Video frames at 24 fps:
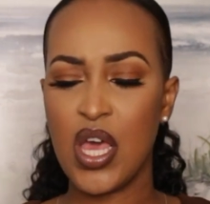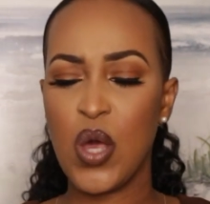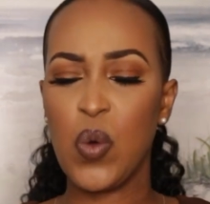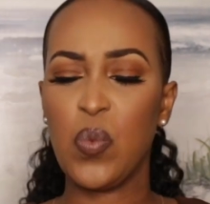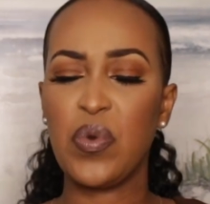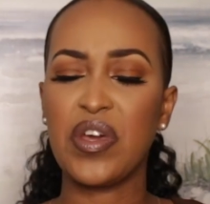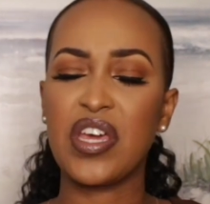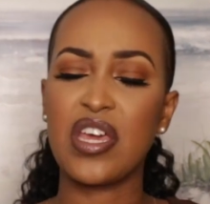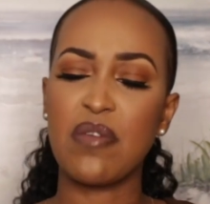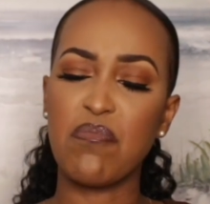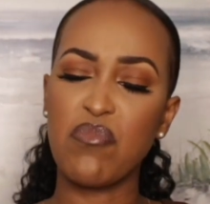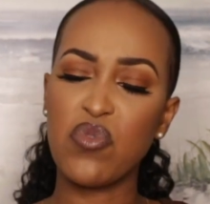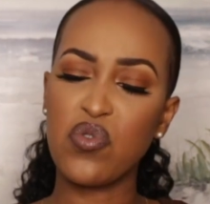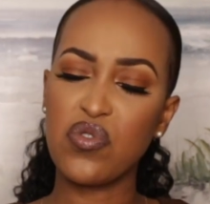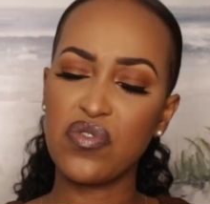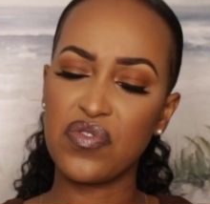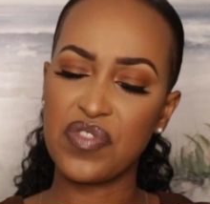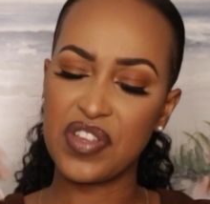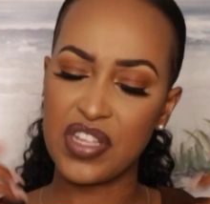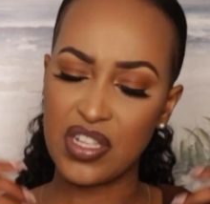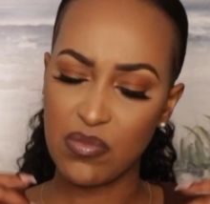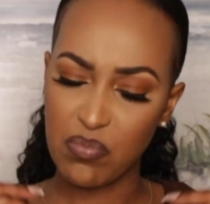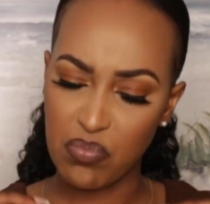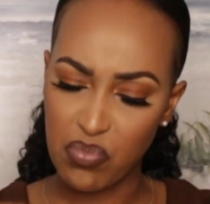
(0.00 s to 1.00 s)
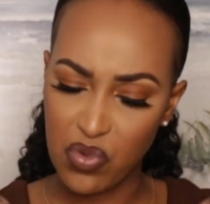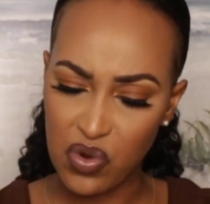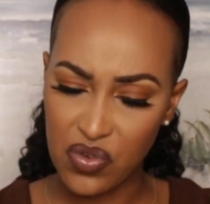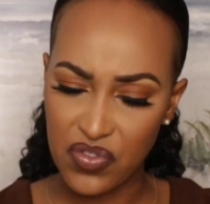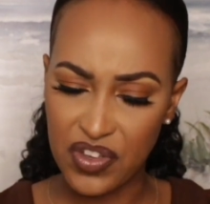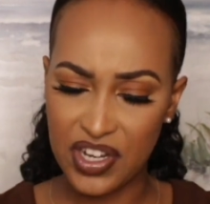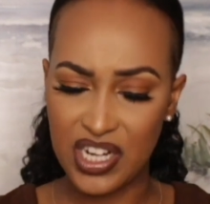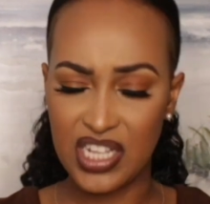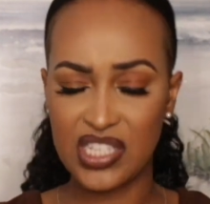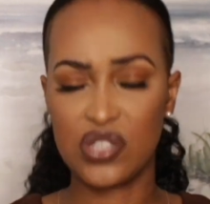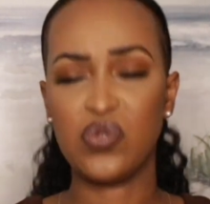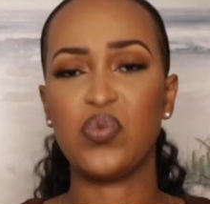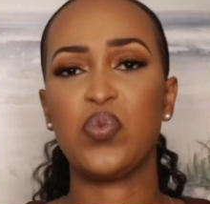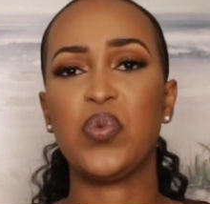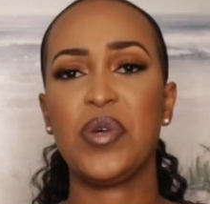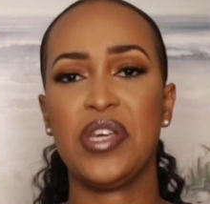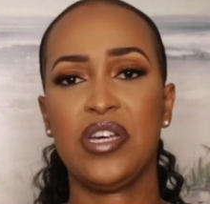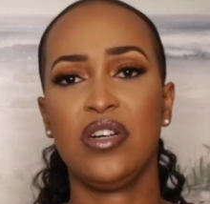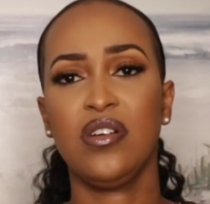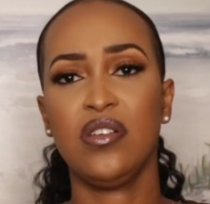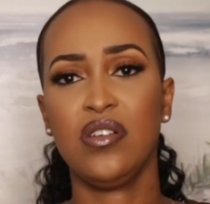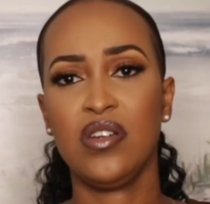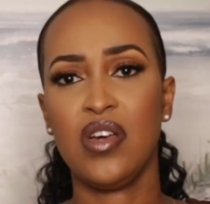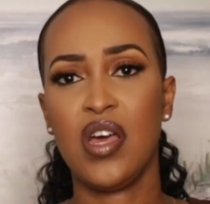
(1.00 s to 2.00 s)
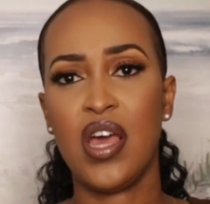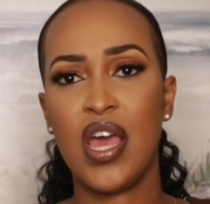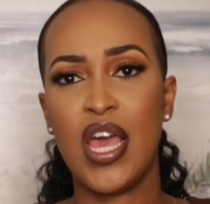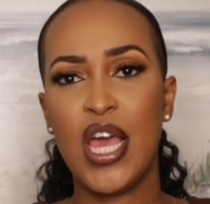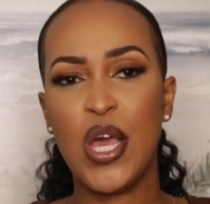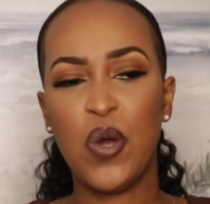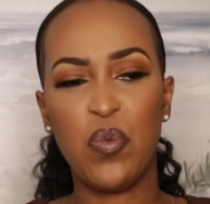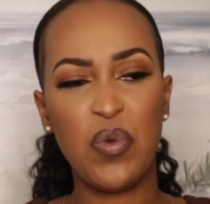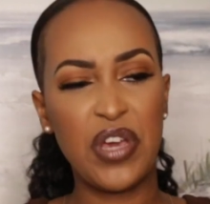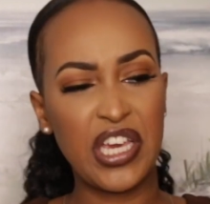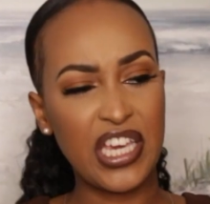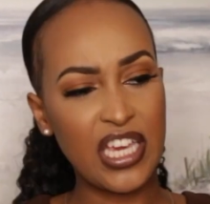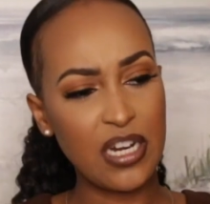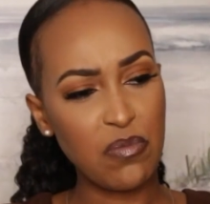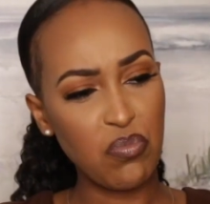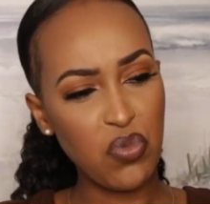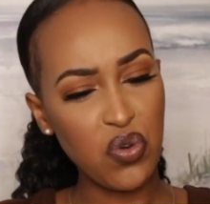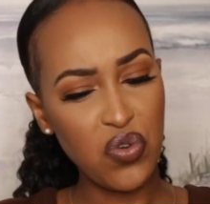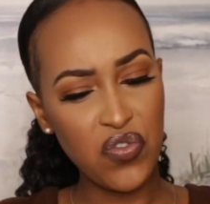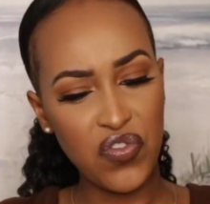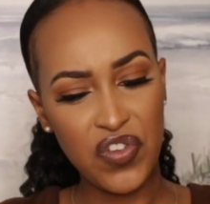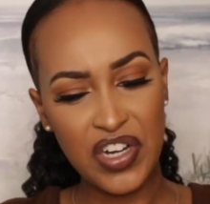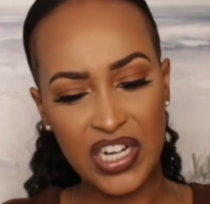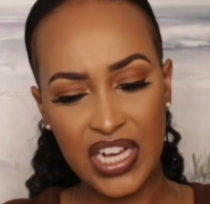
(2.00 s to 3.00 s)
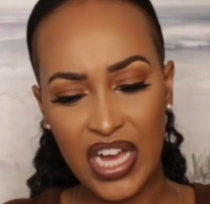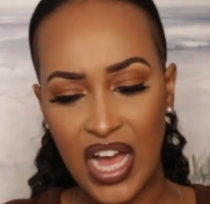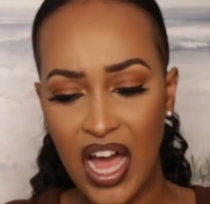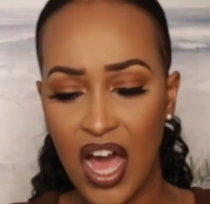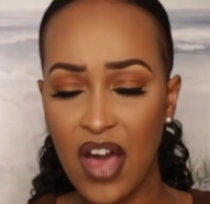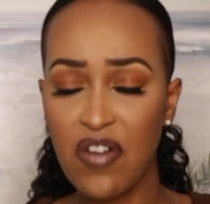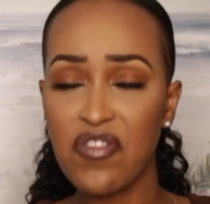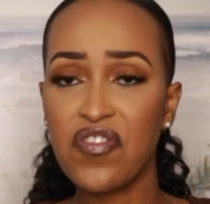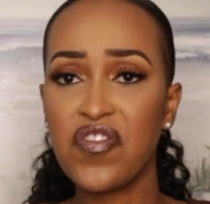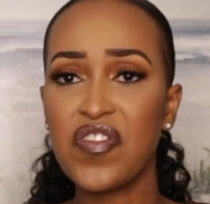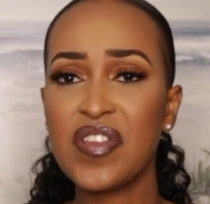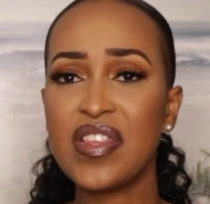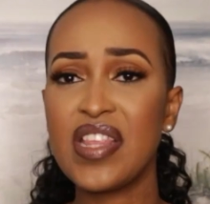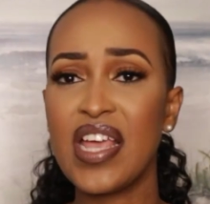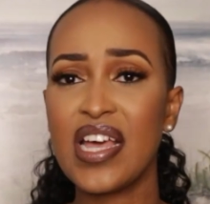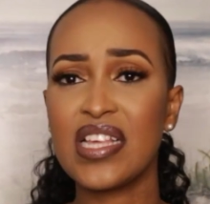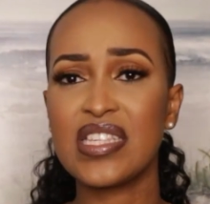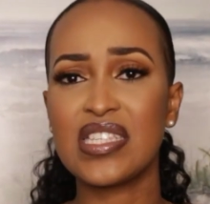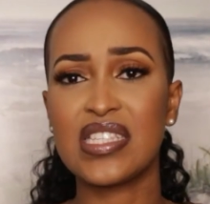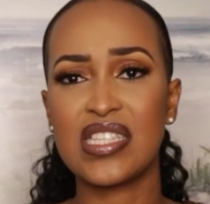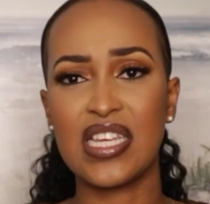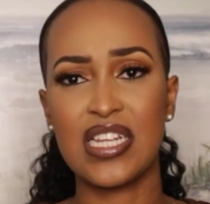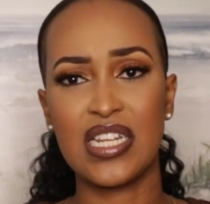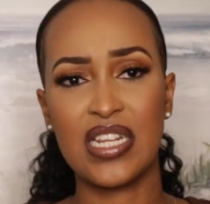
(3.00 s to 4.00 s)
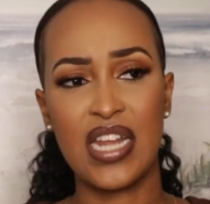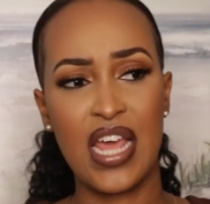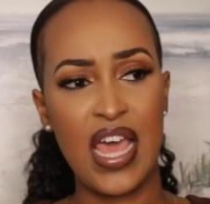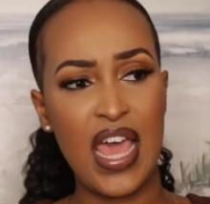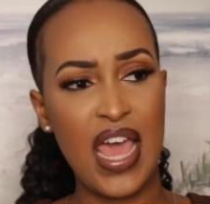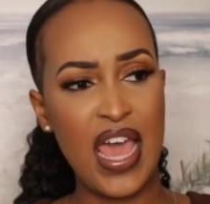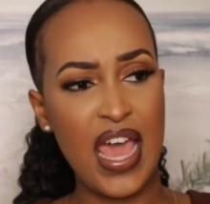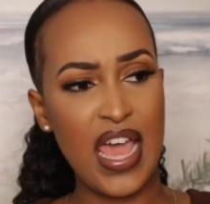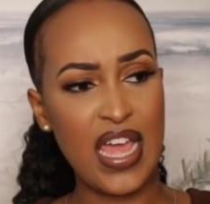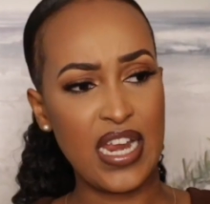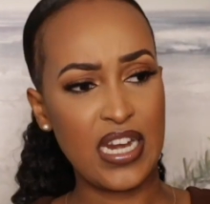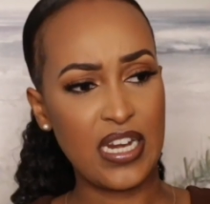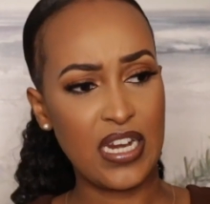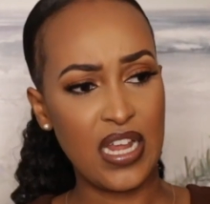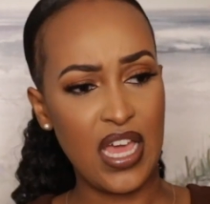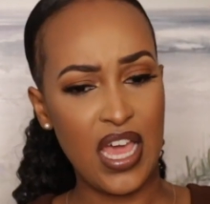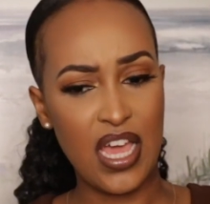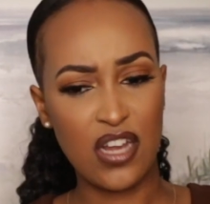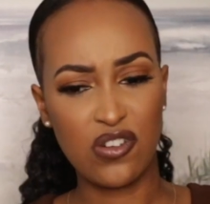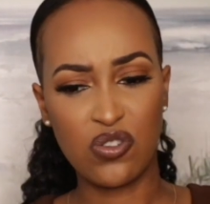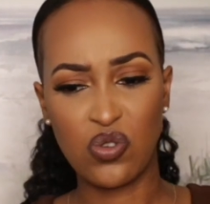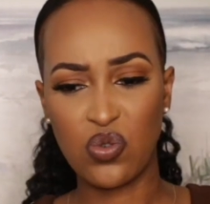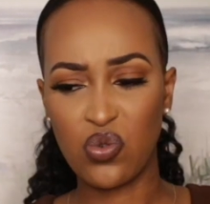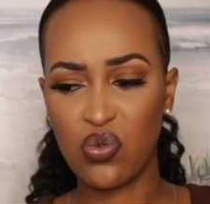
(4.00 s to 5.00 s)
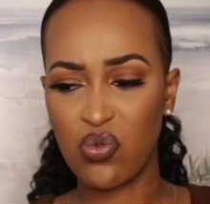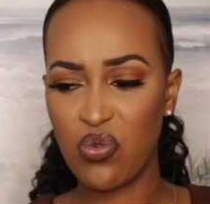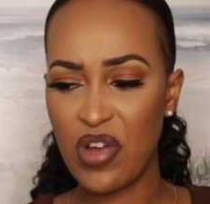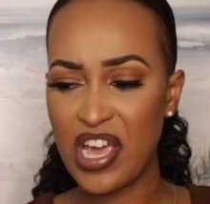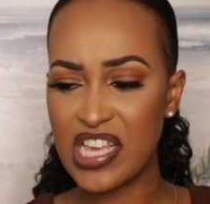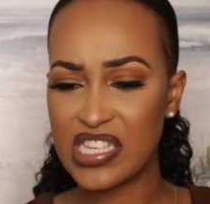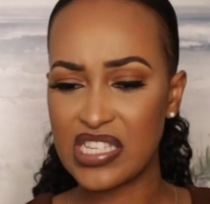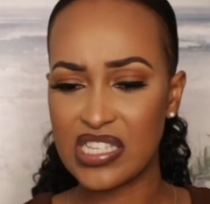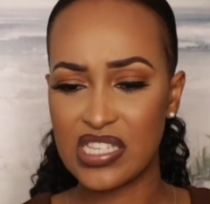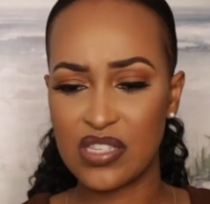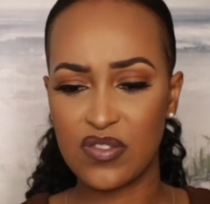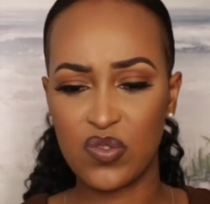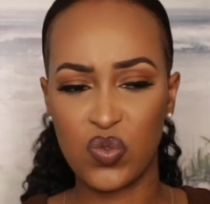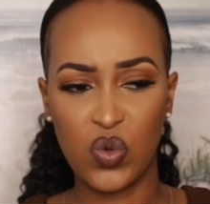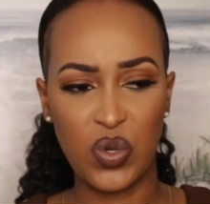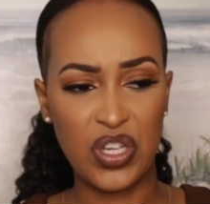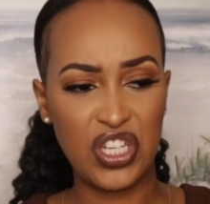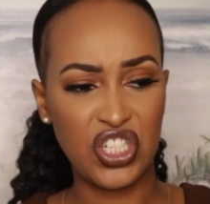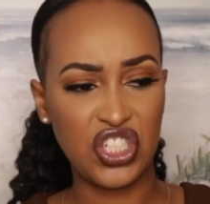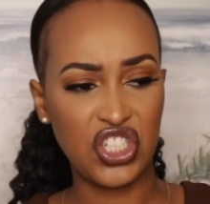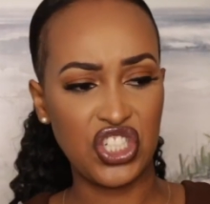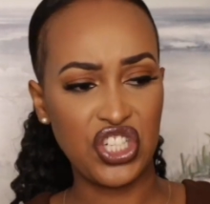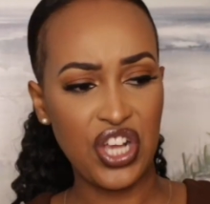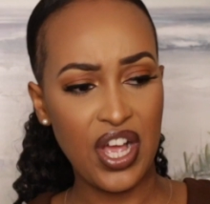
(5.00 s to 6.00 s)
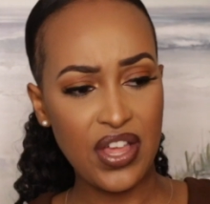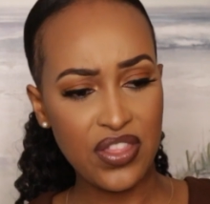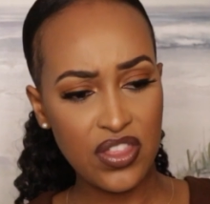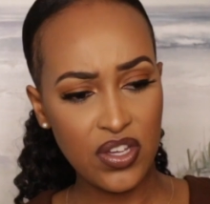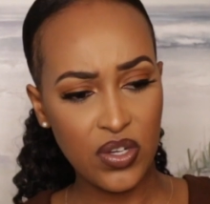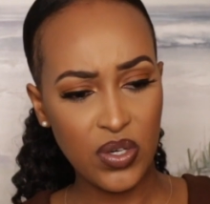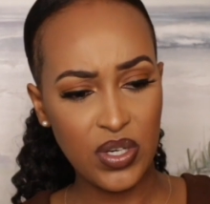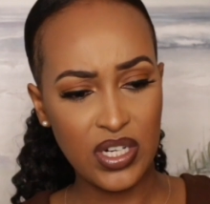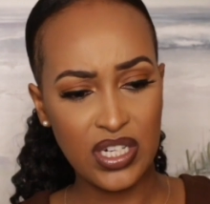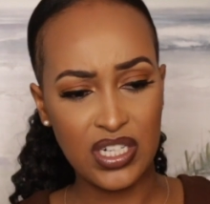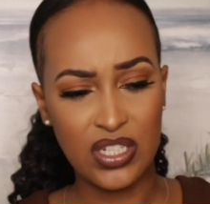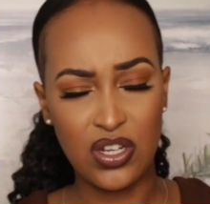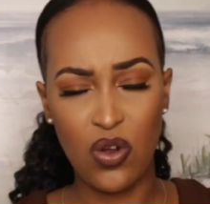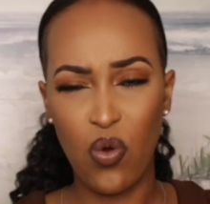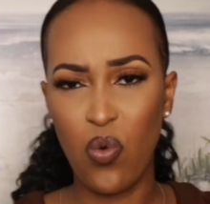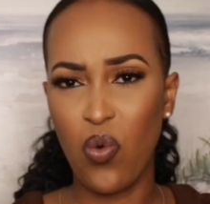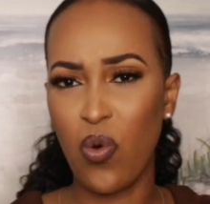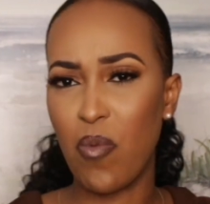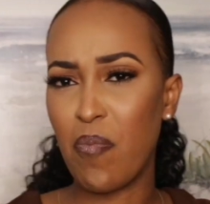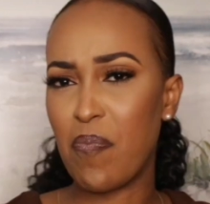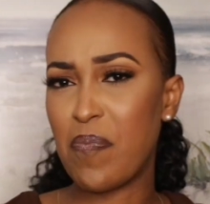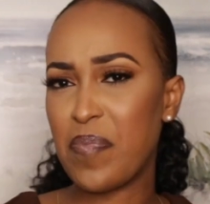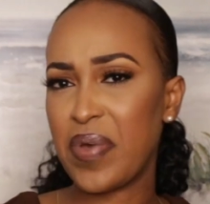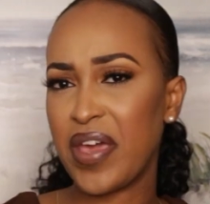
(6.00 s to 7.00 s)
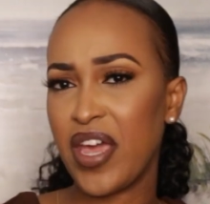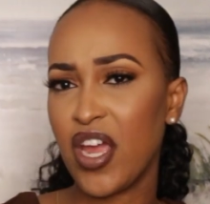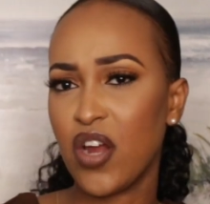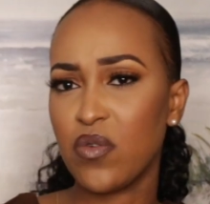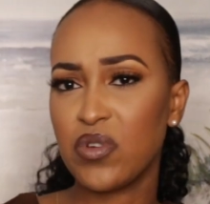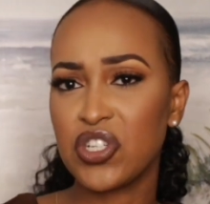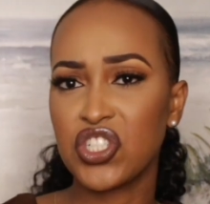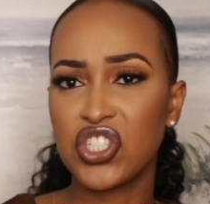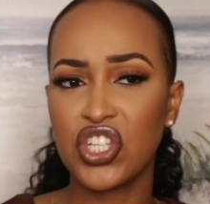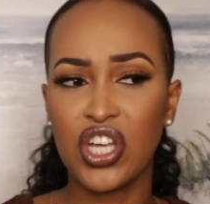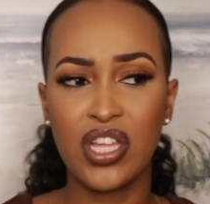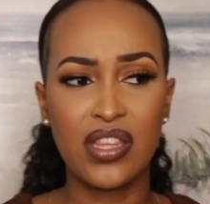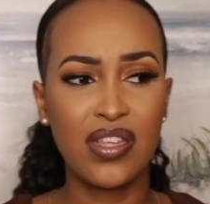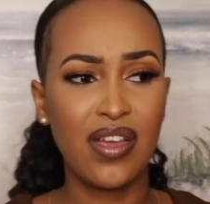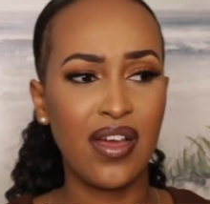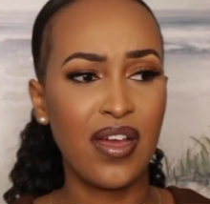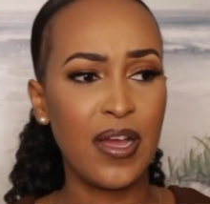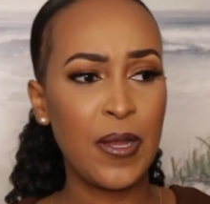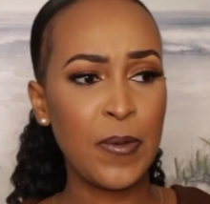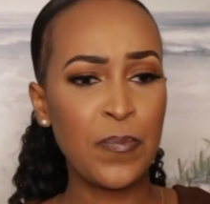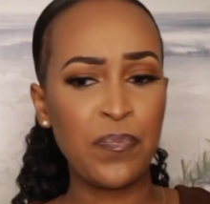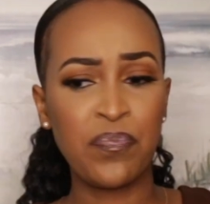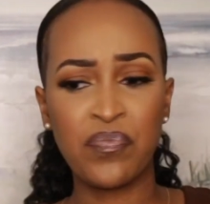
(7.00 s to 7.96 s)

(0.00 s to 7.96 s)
we can move in his will, we can move in confidence and grace for each other, and don't compare each other,